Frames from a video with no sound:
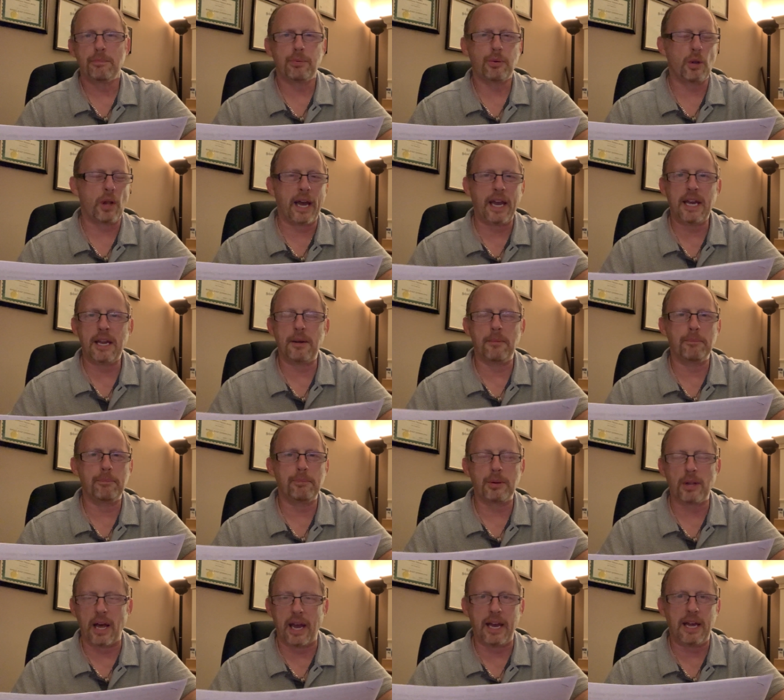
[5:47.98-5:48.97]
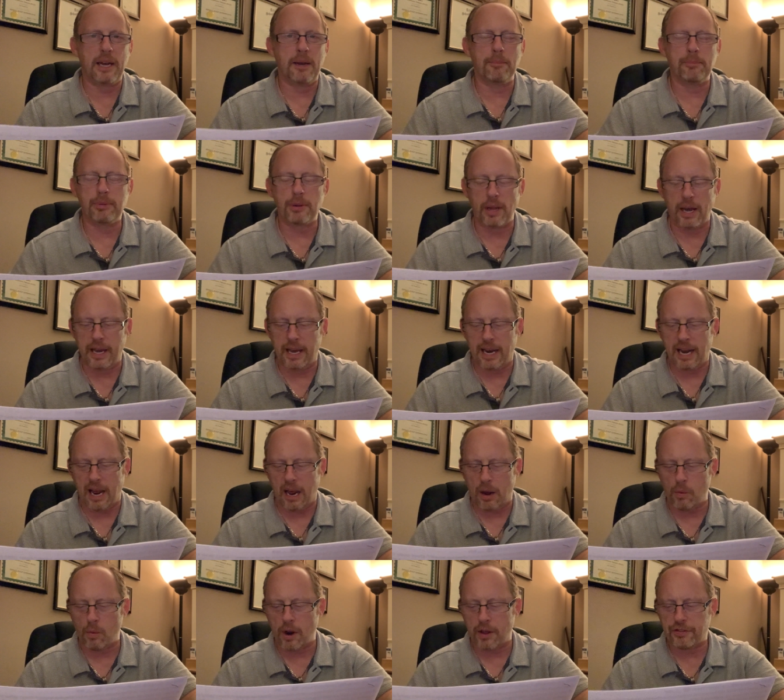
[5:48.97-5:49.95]
Play it and play it and play it. And
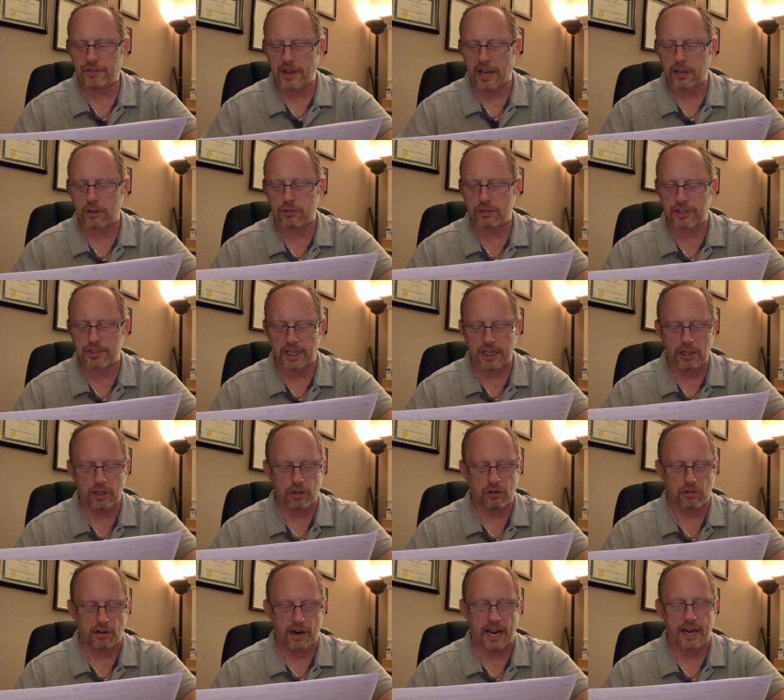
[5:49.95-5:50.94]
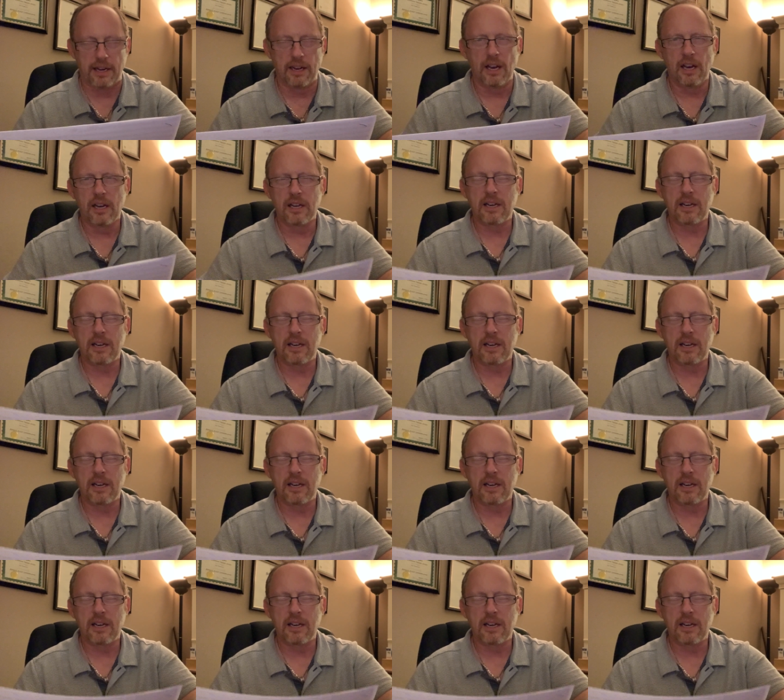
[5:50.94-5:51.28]
I want to thank Christina Grant.